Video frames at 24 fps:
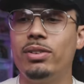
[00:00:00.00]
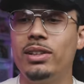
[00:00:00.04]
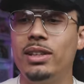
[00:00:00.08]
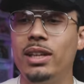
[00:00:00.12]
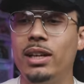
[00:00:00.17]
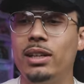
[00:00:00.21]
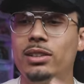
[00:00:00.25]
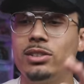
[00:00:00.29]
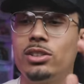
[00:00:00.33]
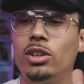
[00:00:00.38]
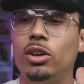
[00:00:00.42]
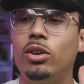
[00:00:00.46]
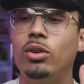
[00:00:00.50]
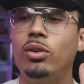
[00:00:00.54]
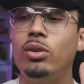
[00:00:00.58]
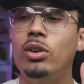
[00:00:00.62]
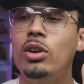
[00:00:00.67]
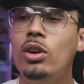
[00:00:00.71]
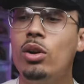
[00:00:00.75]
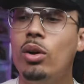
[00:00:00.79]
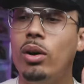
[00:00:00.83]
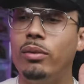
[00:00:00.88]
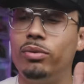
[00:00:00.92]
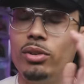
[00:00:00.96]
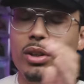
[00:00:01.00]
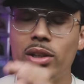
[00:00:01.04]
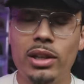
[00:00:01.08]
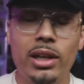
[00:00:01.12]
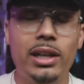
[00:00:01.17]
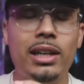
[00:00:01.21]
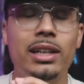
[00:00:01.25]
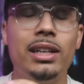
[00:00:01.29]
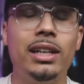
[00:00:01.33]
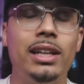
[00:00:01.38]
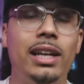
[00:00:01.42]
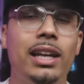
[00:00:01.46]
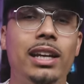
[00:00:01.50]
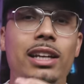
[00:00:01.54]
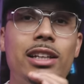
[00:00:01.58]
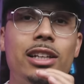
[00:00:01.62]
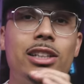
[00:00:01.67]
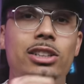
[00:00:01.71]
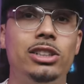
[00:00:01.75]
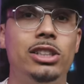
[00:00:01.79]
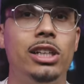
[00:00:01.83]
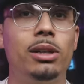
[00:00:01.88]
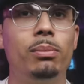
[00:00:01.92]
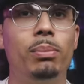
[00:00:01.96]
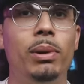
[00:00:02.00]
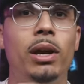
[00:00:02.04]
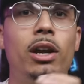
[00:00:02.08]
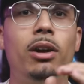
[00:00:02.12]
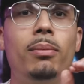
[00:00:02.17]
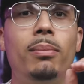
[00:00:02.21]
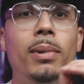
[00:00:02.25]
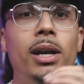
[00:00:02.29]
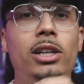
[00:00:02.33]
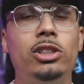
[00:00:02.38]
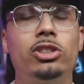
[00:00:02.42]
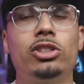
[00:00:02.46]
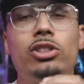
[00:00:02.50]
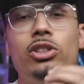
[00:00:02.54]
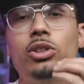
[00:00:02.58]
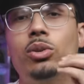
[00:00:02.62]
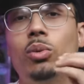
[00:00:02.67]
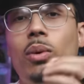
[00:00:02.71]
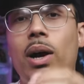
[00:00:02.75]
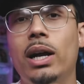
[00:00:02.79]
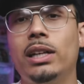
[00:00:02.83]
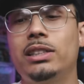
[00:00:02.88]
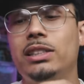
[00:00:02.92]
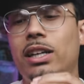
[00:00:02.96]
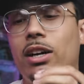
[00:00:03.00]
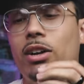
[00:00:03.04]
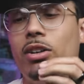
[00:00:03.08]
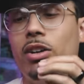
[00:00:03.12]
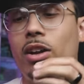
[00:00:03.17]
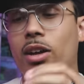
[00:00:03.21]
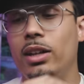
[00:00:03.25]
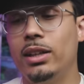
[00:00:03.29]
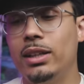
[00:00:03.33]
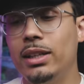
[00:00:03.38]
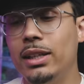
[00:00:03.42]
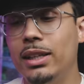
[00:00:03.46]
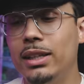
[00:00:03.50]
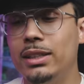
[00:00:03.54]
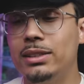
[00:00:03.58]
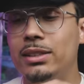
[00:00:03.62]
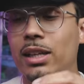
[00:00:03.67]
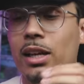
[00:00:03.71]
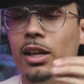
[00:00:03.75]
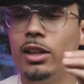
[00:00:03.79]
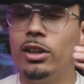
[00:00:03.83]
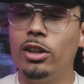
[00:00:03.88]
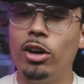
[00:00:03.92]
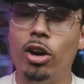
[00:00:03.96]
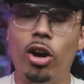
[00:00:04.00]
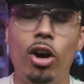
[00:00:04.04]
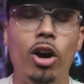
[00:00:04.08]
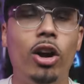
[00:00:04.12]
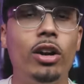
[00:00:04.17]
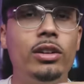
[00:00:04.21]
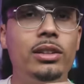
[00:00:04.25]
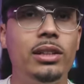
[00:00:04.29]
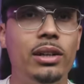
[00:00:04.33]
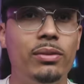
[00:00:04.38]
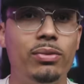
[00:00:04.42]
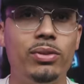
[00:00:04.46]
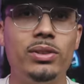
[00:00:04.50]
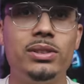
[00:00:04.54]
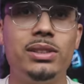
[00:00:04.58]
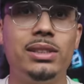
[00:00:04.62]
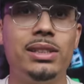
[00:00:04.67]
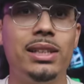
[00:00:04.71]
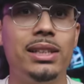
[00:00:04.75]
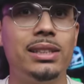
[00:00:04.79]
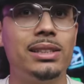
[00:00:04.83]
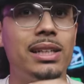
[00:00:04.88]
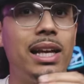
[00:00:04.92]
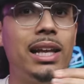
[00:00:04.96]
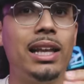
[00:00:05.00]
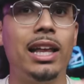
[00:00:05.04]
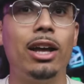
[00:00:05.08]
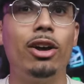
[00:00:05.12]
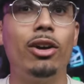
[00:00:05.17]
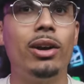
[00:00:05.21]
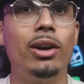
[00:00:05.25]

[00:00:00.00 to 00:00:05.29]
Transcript: different thing. So if you're looking to get a legit pair, make sure you watch out on these. There are differences. I know